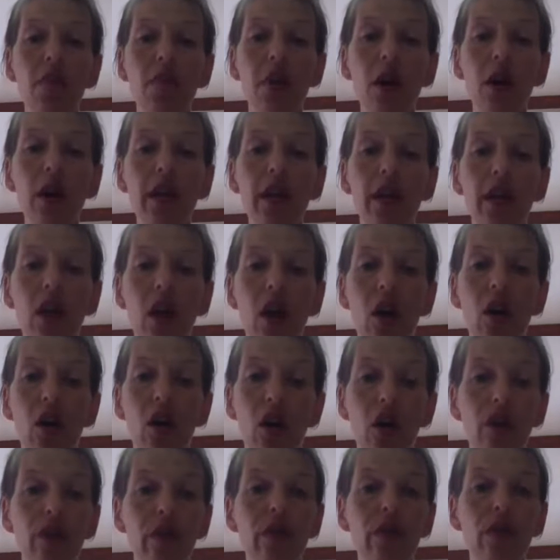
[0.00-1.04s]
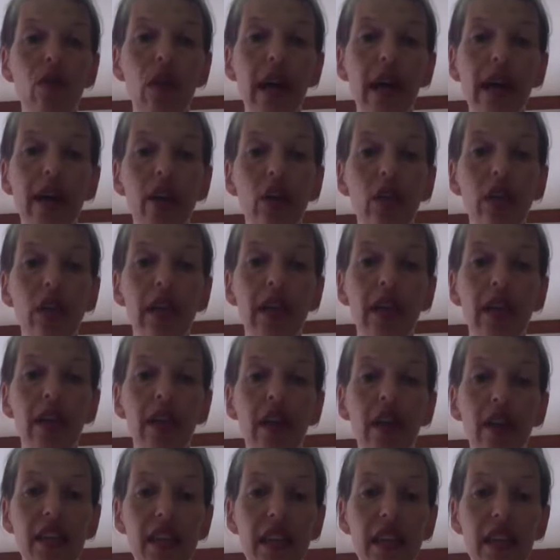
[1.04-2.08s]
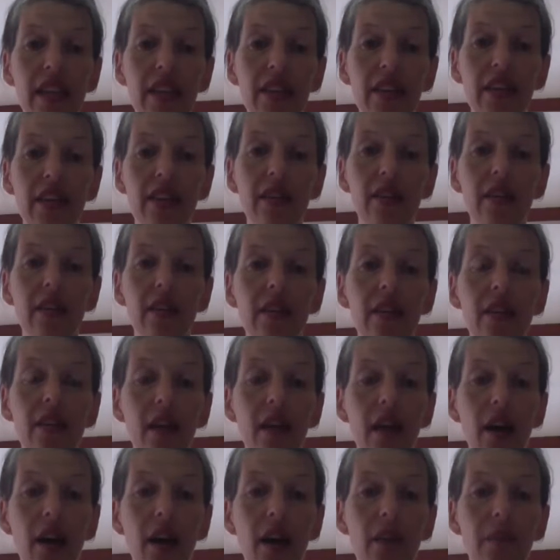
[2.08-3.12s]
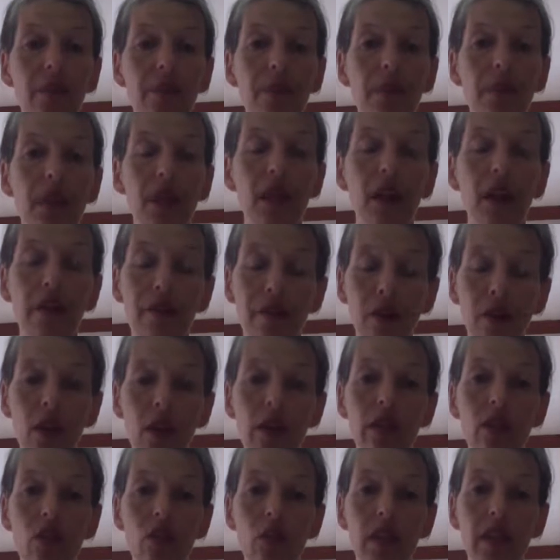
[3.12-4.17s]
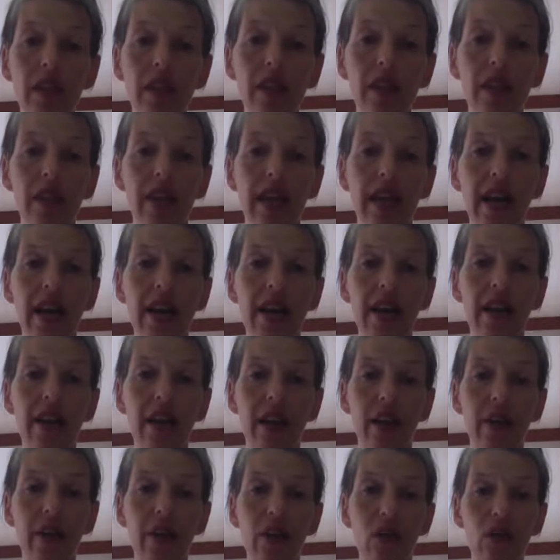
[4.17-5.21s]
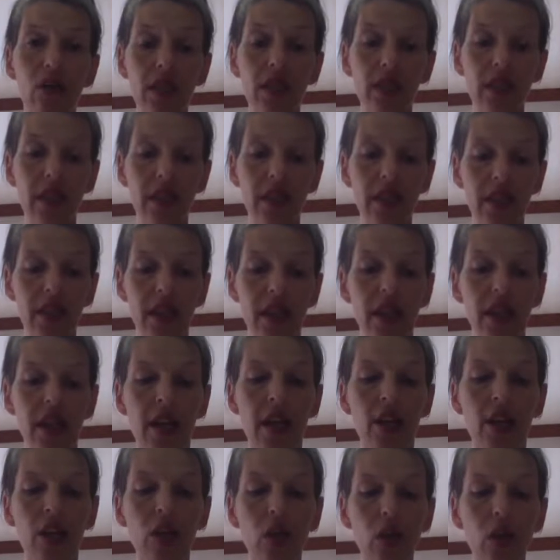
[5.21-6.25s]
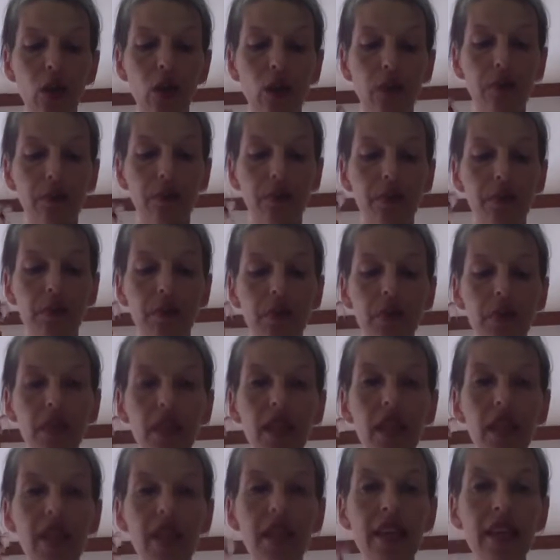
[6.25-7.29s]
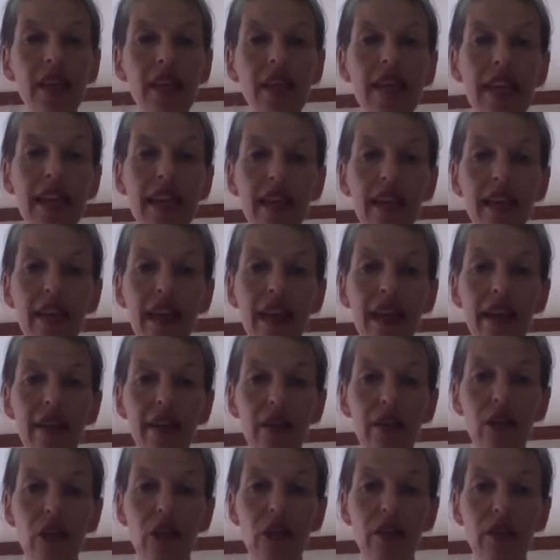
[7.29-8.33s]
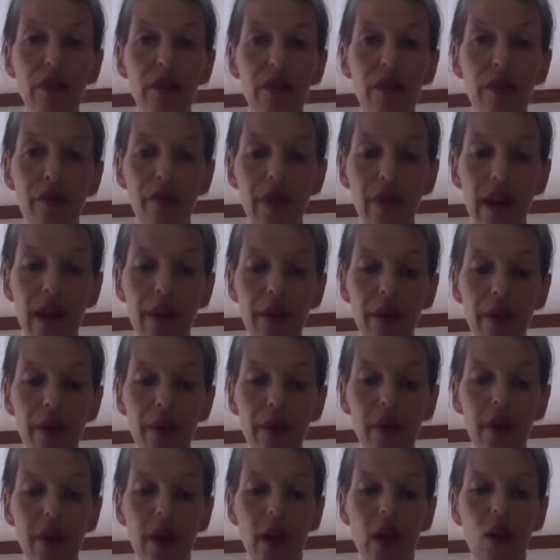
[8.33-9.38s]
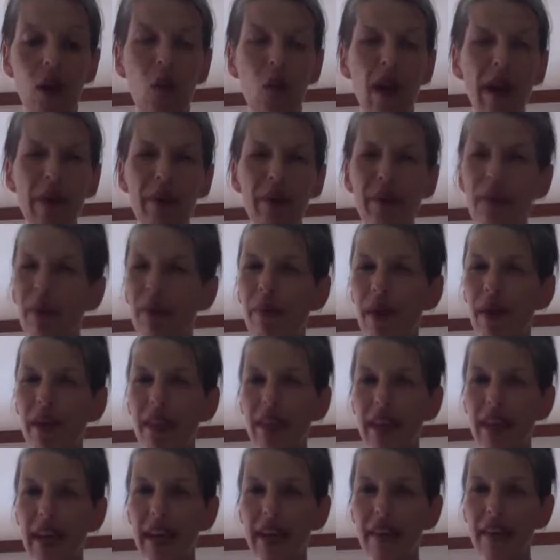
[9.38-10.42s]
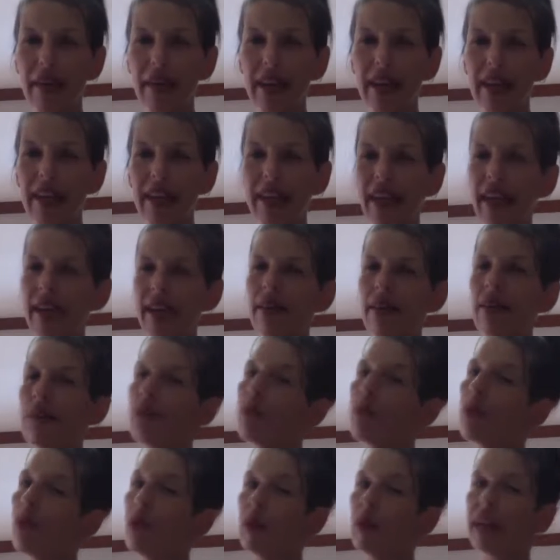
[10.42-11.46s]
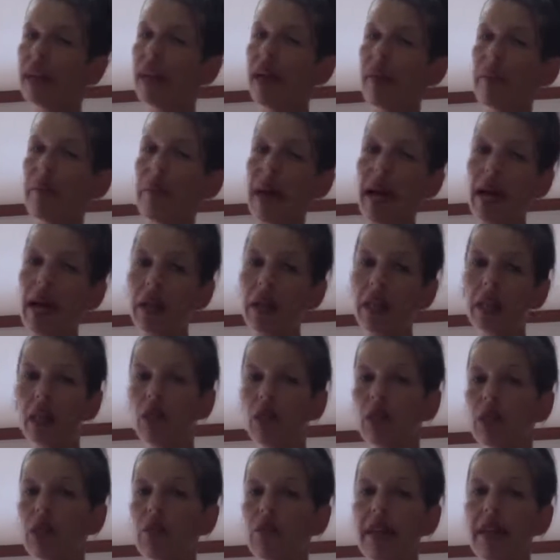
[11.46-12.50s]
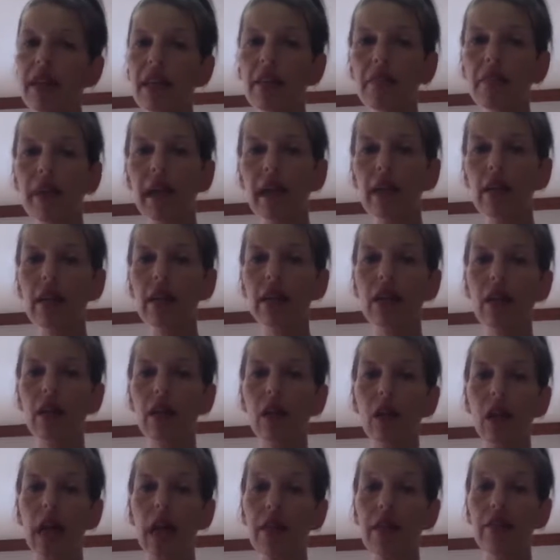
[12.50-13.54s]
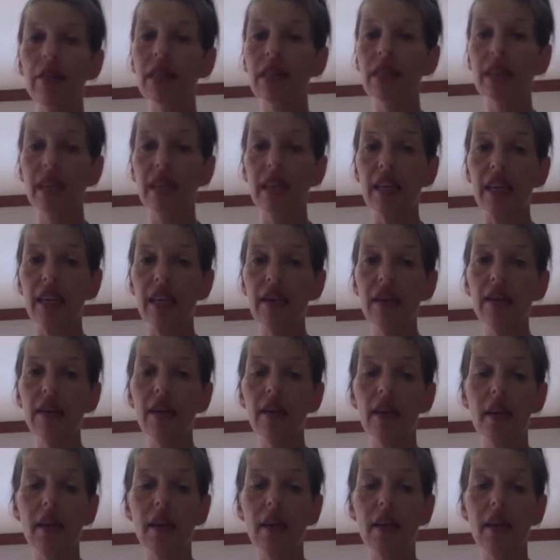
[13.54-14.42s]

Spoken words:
body are also actually a yin, fall into a yin characteristic. So yin energy from a flower. Why would we want to have that? Again, we're looking at balance. Always finding balance in our life is key.